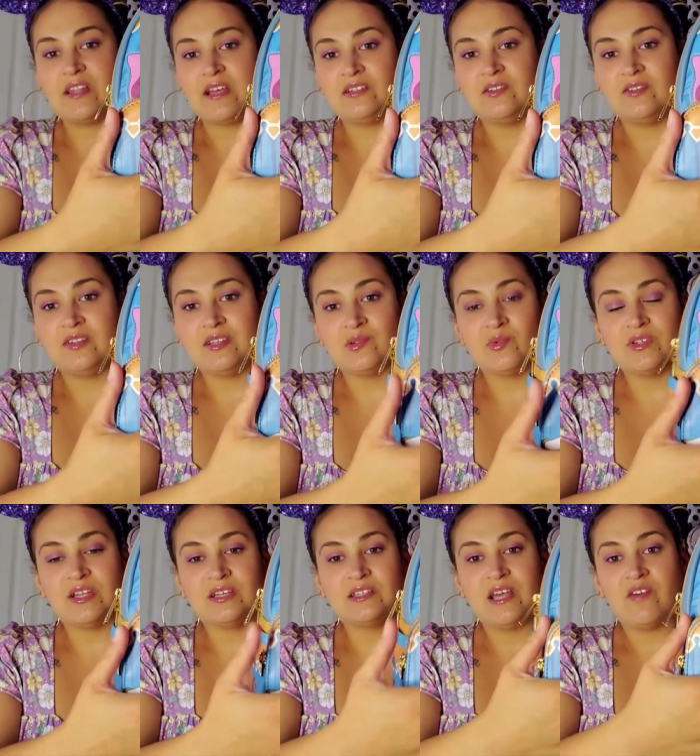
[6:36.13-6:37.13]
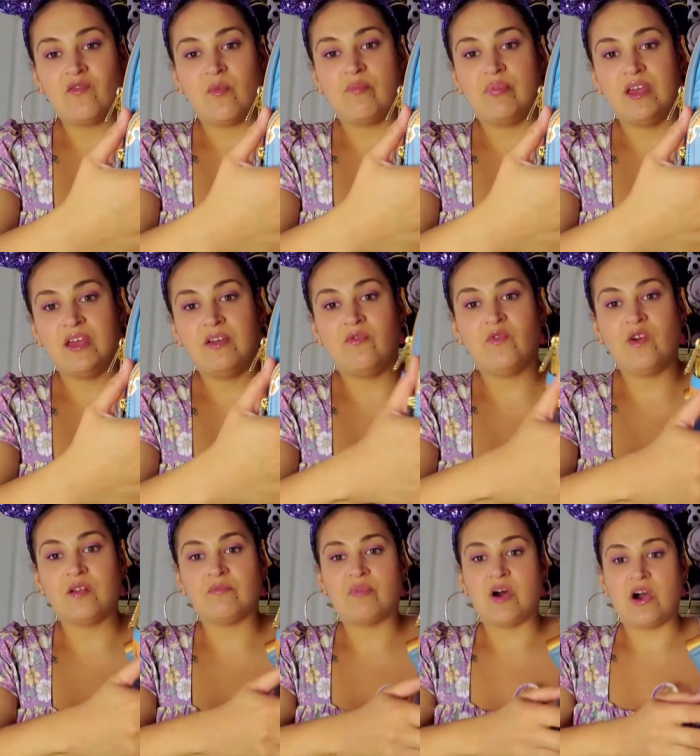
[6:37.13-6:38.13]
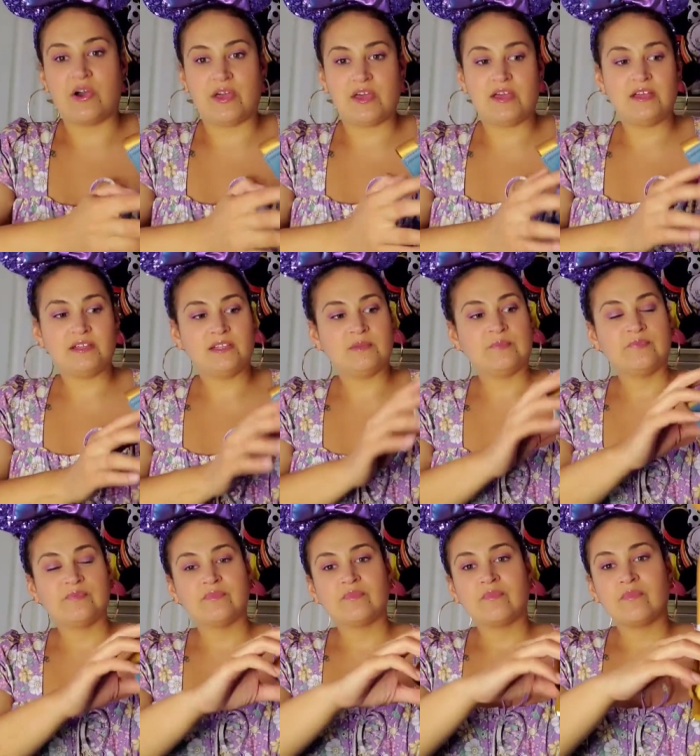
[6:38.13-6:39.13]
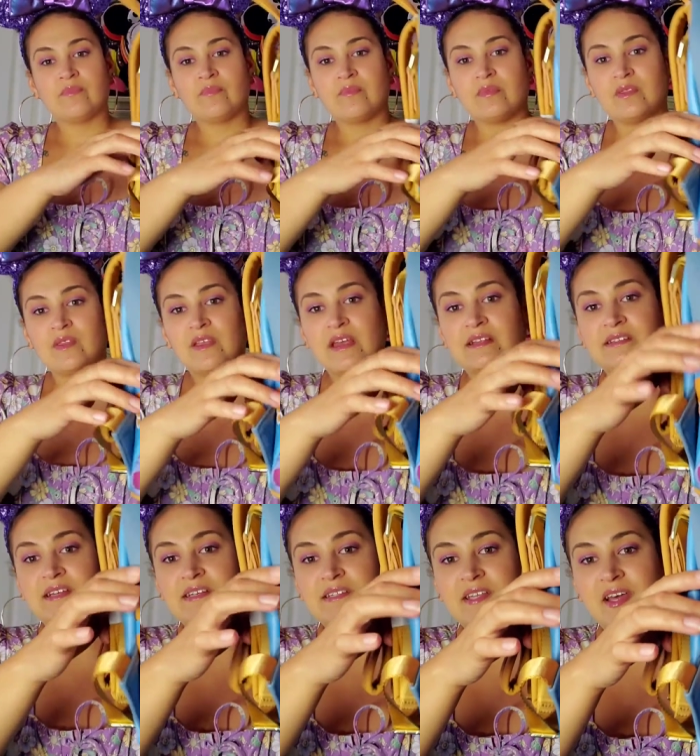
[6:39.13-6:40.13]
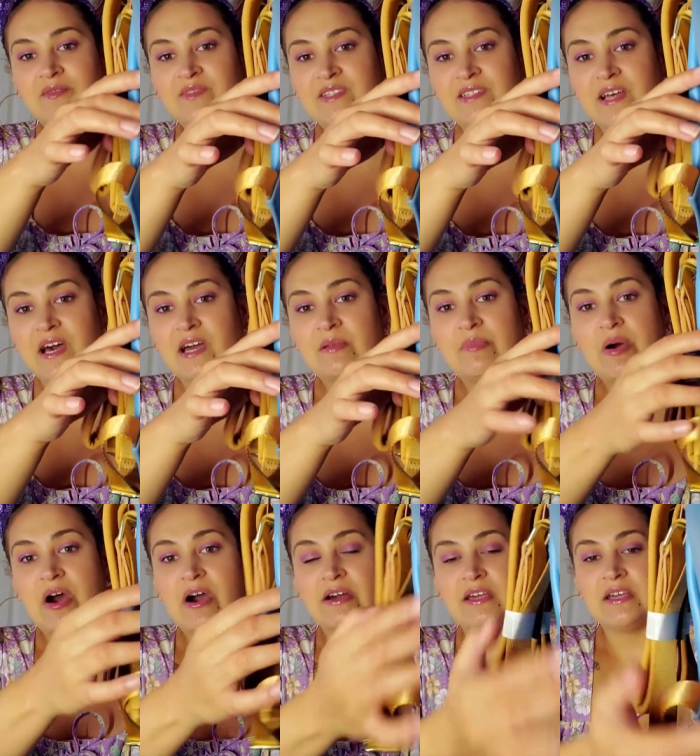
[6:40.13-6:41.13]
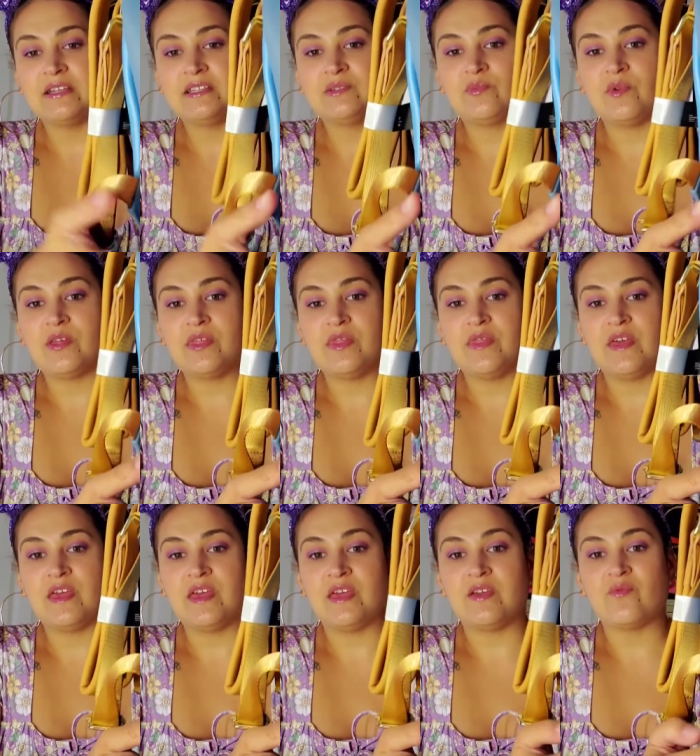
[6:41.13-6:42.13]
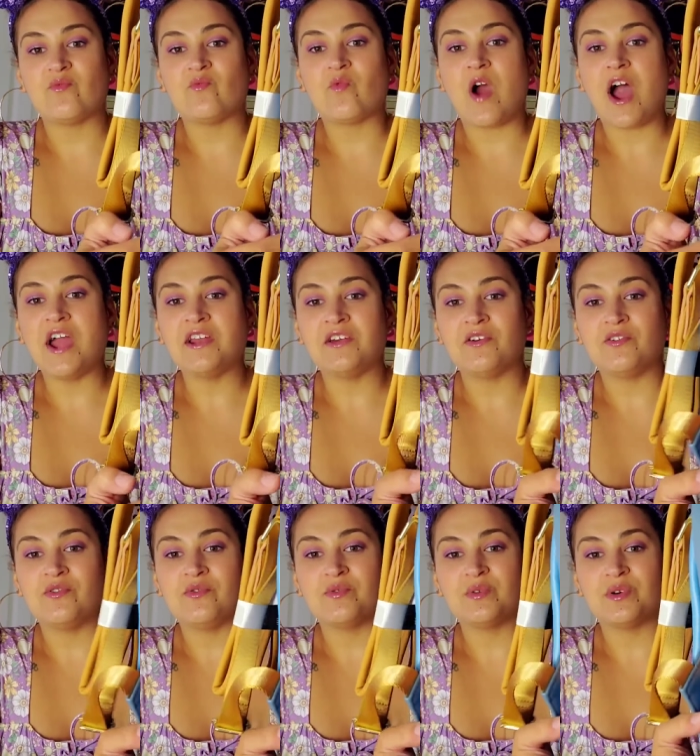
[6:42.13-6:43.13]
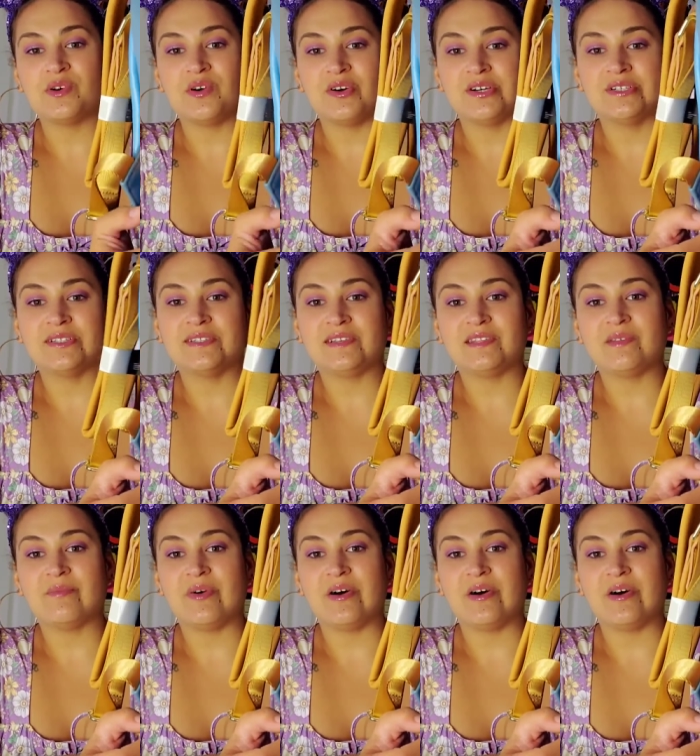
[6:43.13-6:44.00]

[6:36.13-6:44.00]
they do, this one does have a big front pocket. It does have side pockets with the rhino guards at the